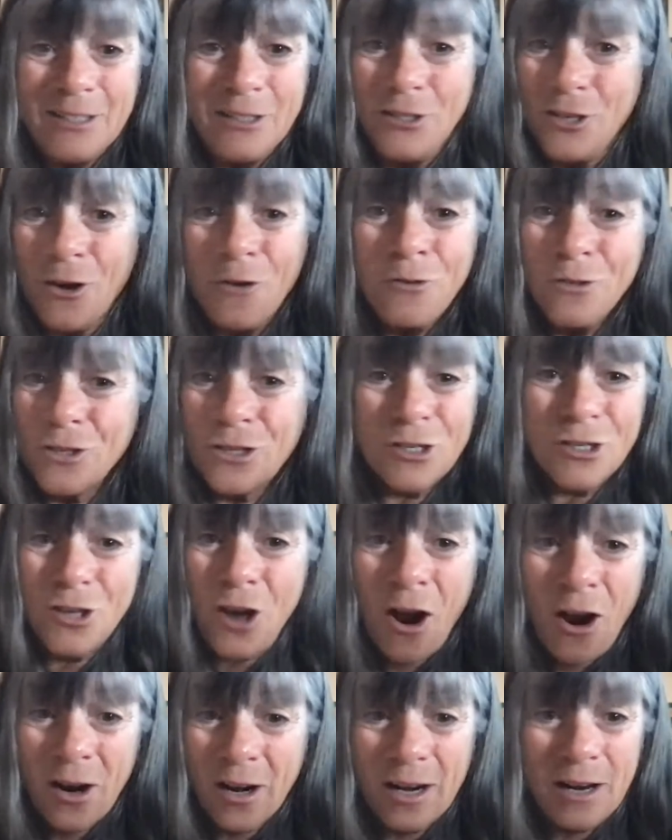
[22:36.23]
don't
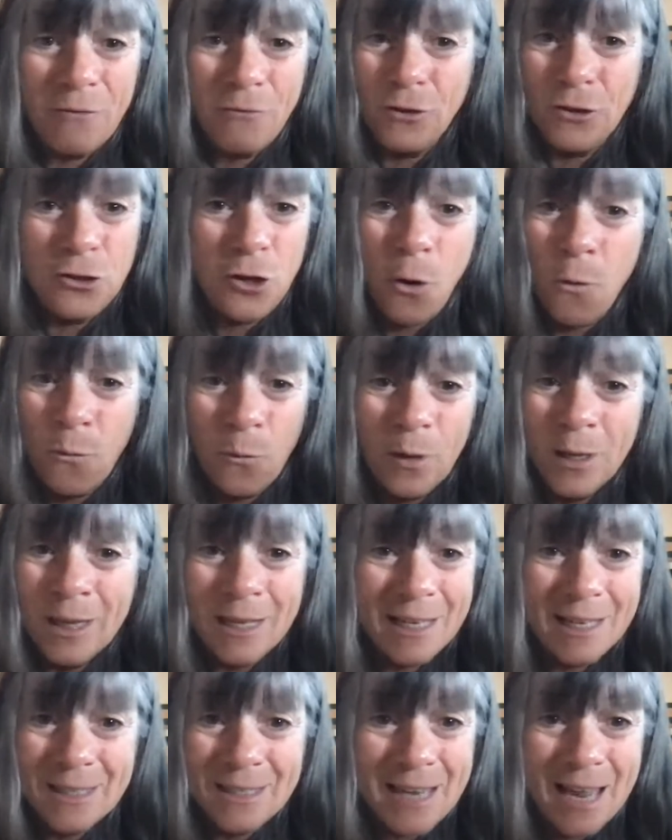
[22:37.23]
start if you don't
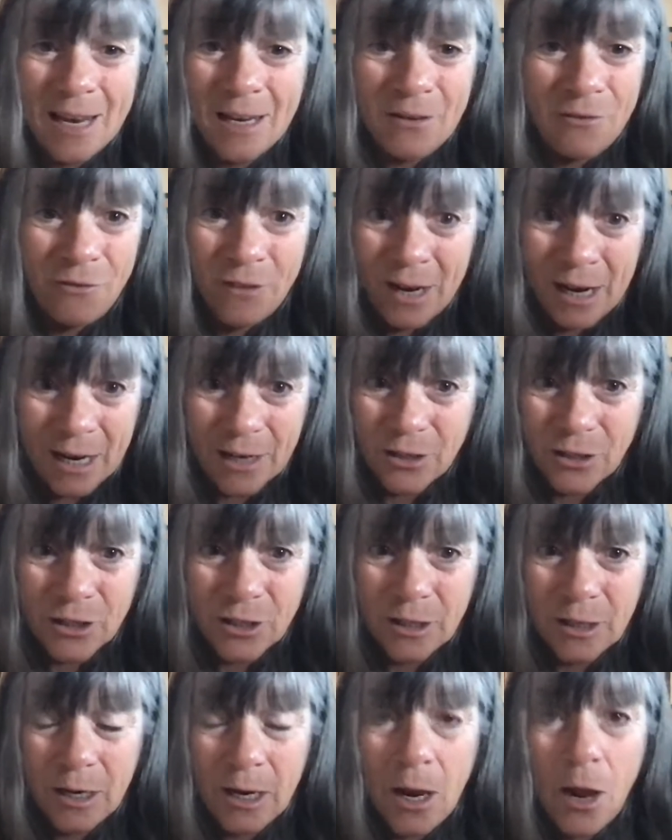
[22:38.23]
really intend to
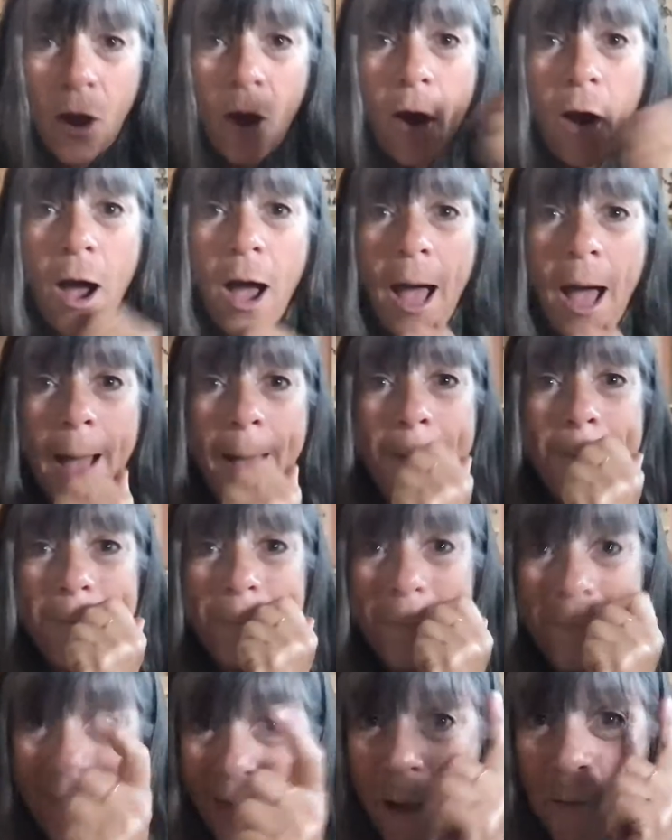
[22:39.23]
finish.
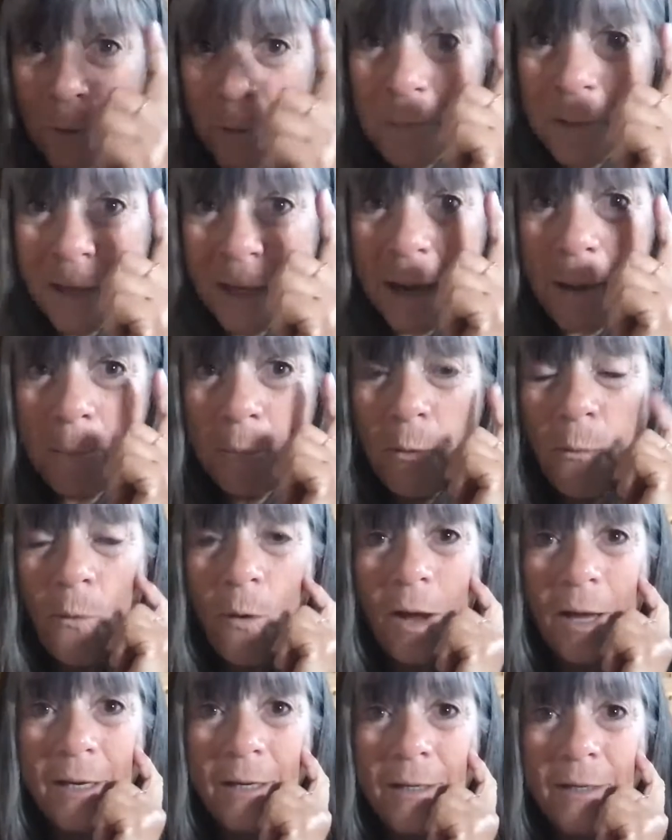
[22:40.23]
That would be number
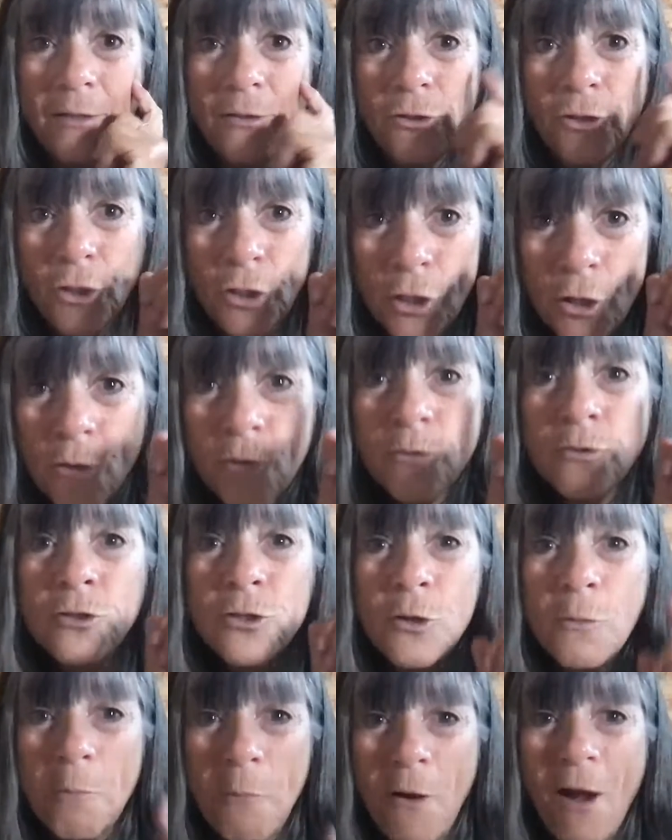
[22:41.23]
one. Choose
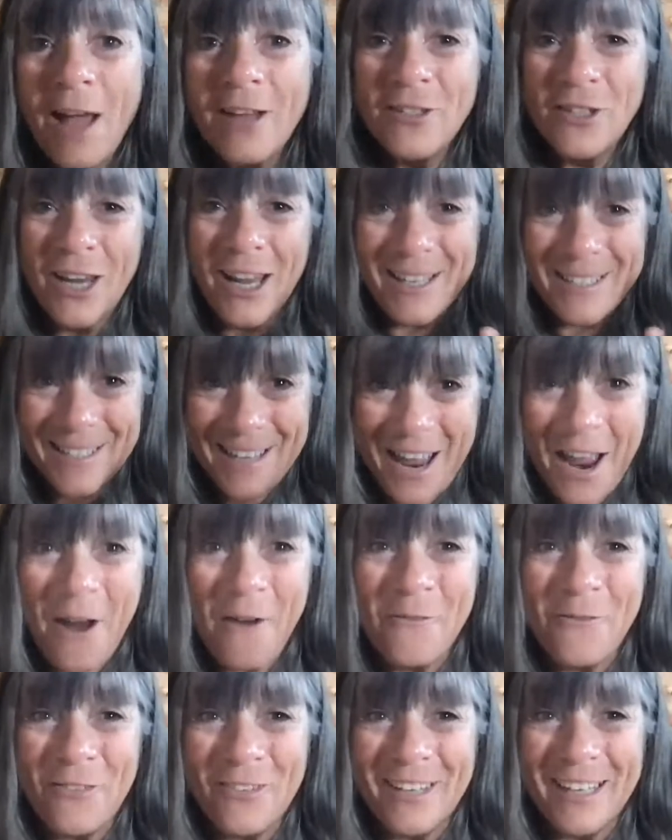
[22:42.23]
your projects
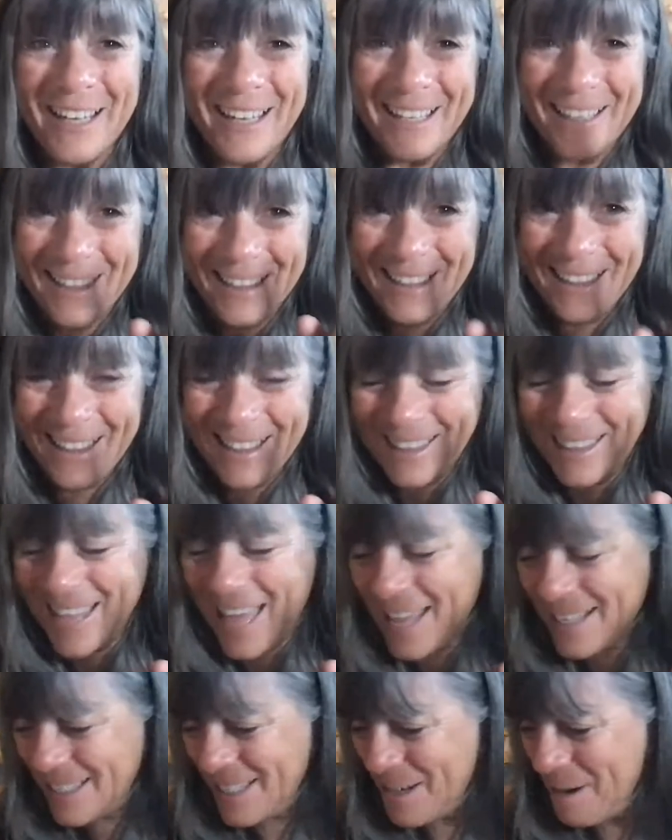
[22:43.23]
carefully.
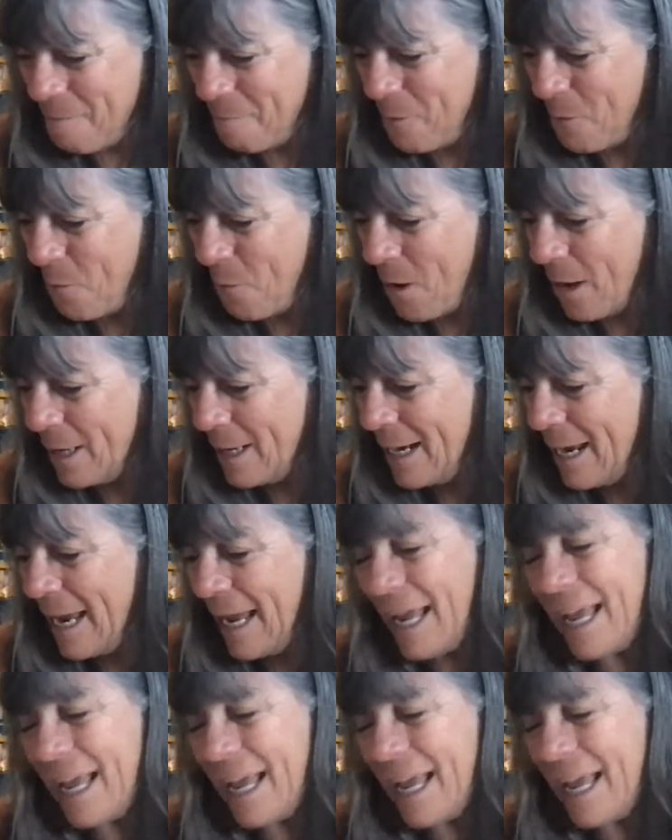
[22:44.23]
That's number one.